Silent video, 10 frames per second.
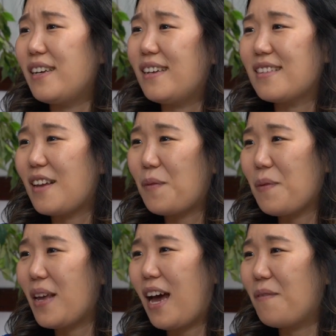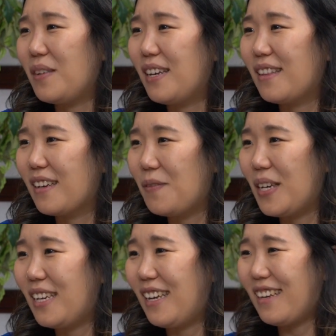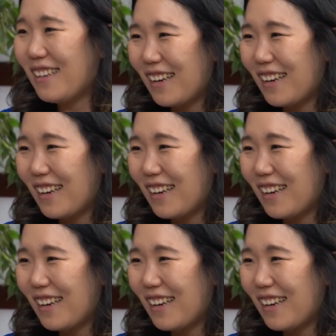it is that might be happening in the community.